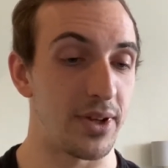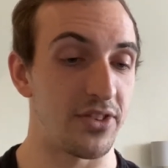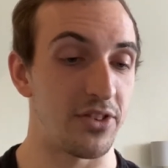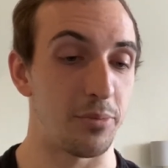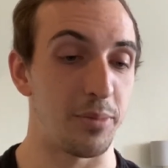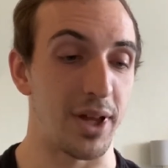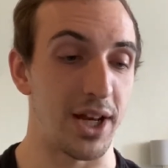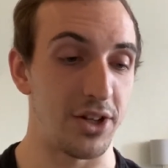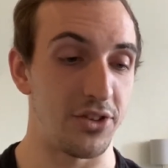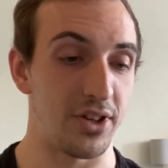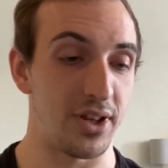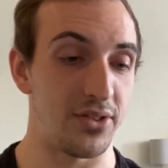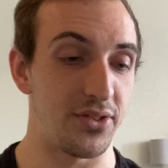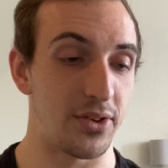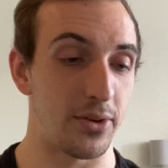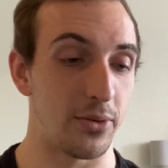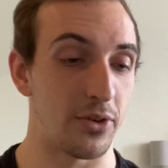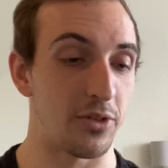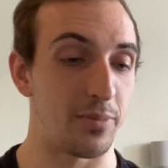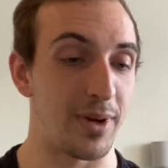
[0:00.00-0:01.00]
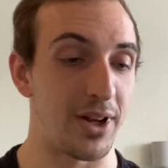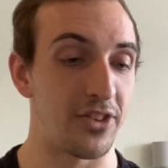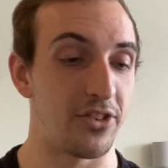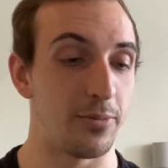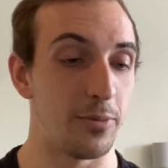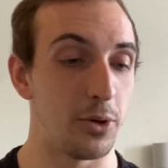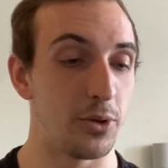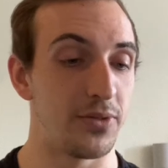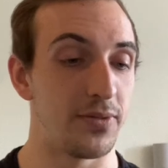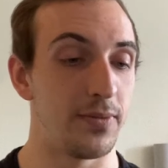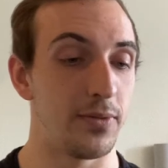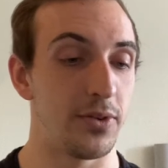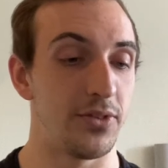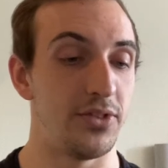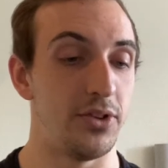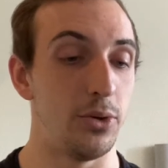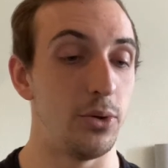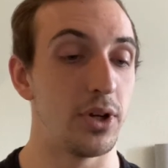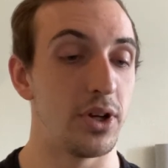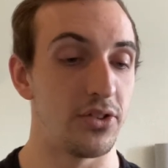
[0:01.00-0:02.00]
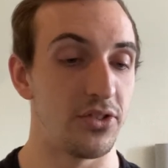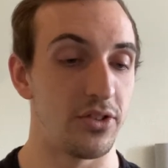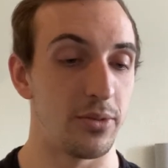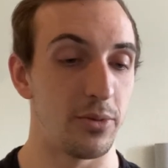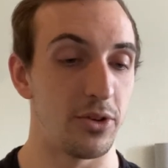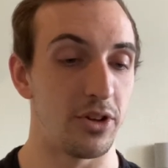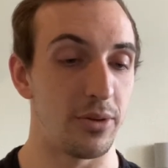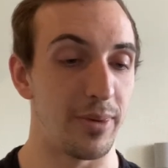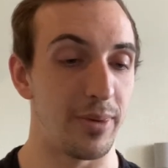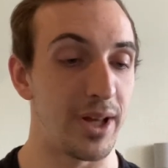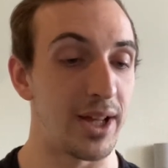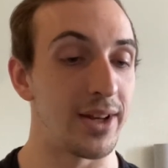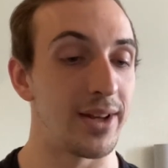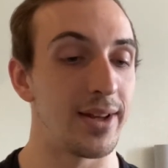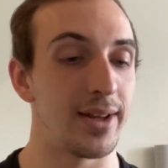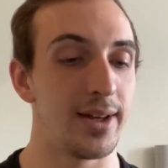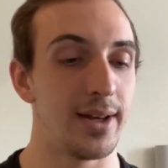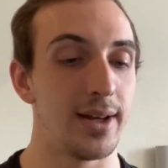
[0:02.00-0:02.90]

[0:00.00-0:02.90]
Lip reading: and supply chains that are responsible to consumer demand.